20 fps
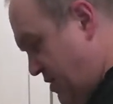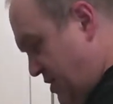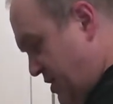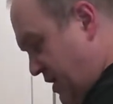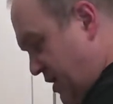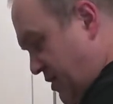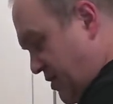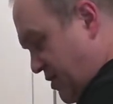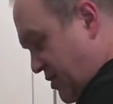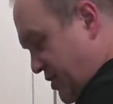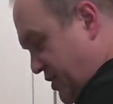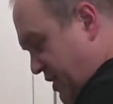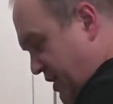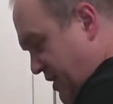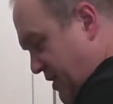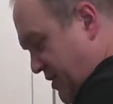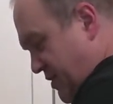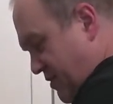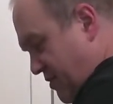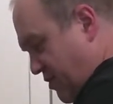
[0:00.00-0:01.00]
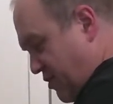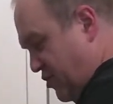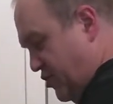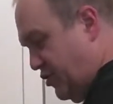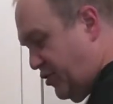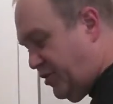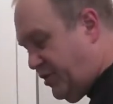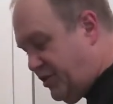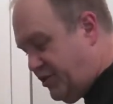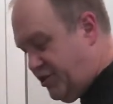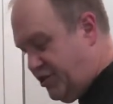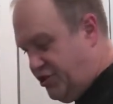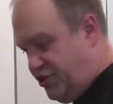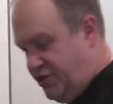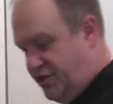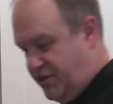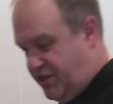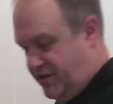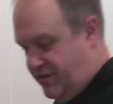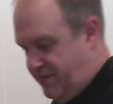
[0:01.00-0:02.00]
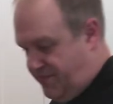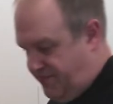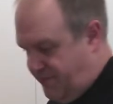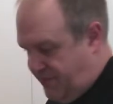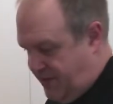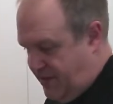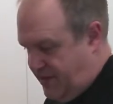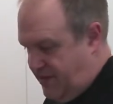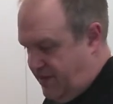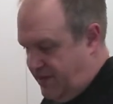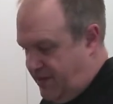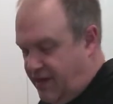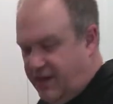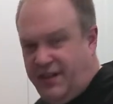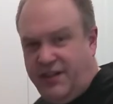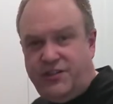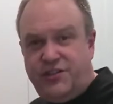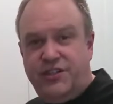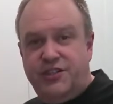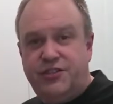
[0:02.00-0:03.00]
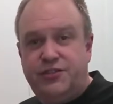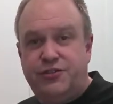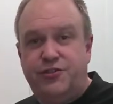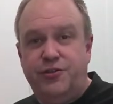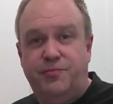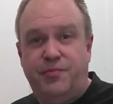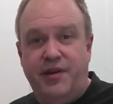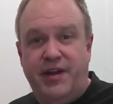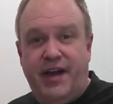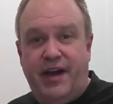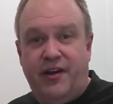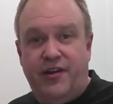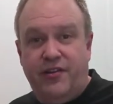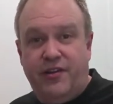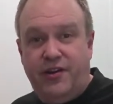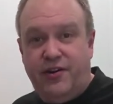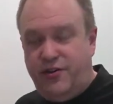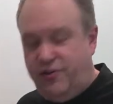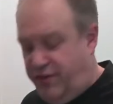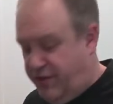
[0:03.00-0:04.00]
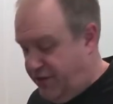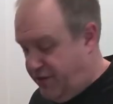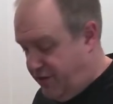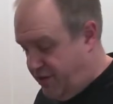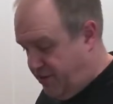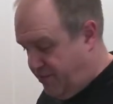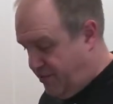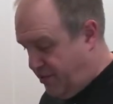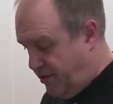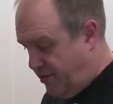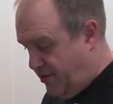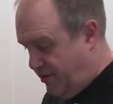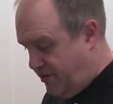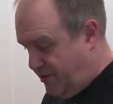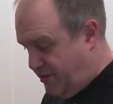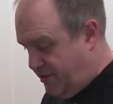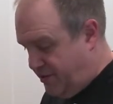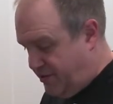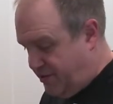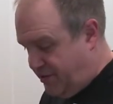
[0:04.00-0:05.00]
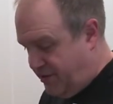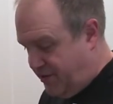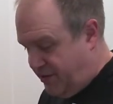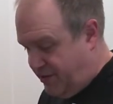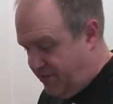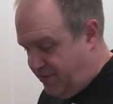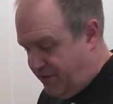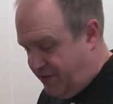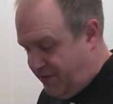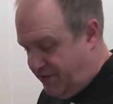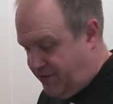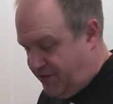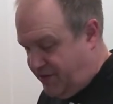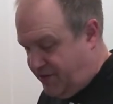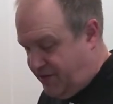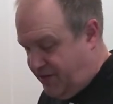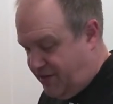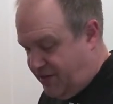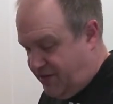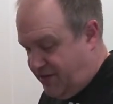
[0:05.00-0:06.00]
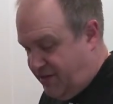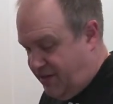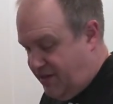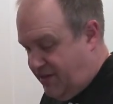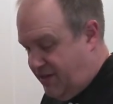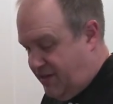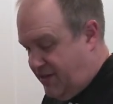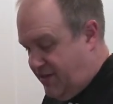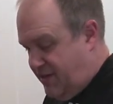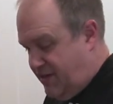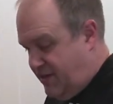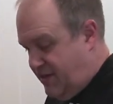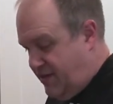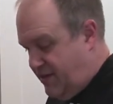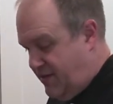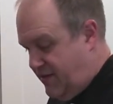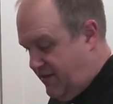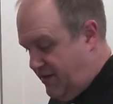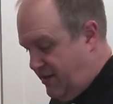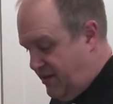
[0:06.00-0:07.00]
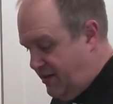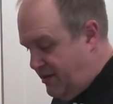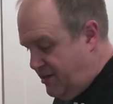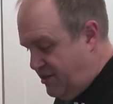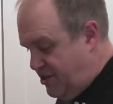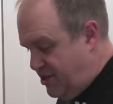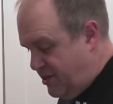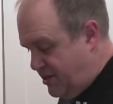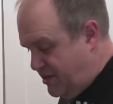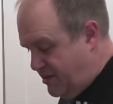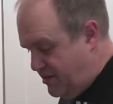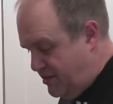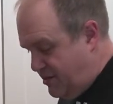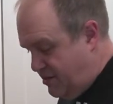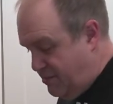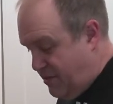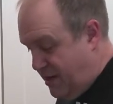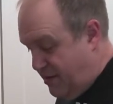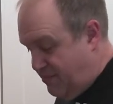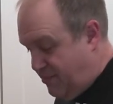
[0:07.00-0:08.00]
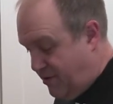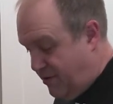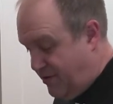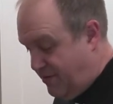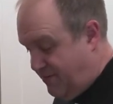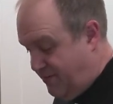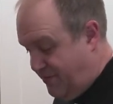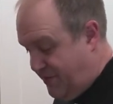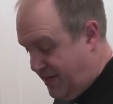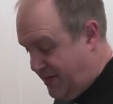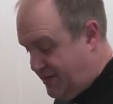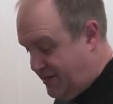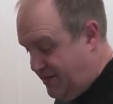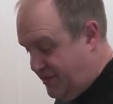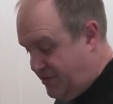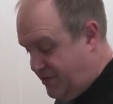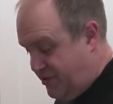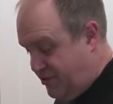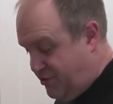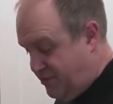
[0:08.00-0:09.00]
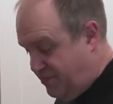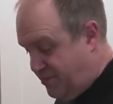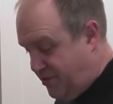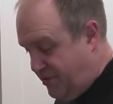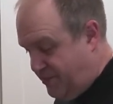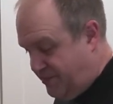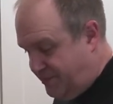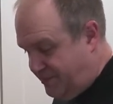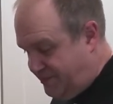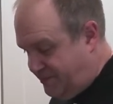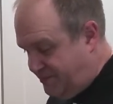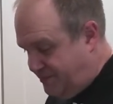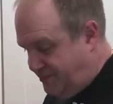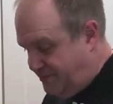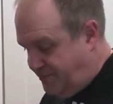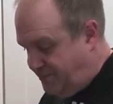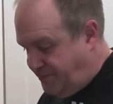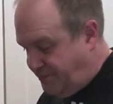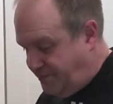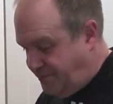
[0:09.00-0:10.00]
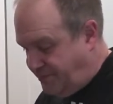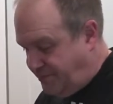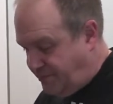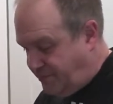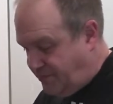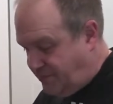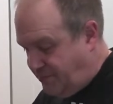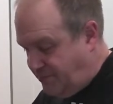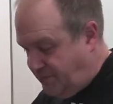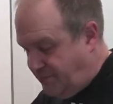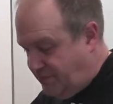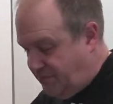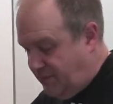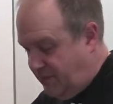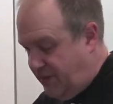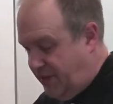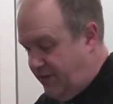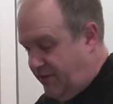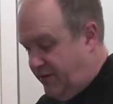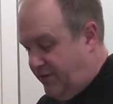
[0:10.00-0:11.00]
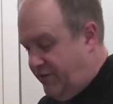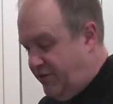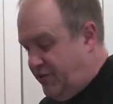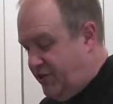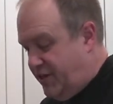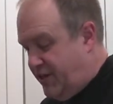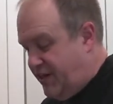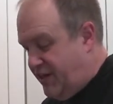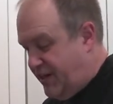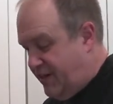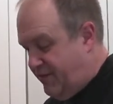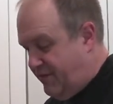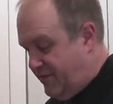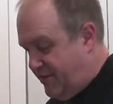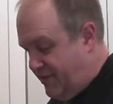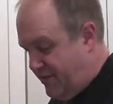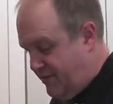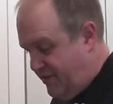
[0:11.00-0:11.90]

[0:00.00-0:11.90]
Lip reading: to take our chicken, our delicious chicken, and let's just scoop it out of there. No need to dump all of this in here, but let's just get the chicken, the main part. That's the essential part. Get all the chicken out.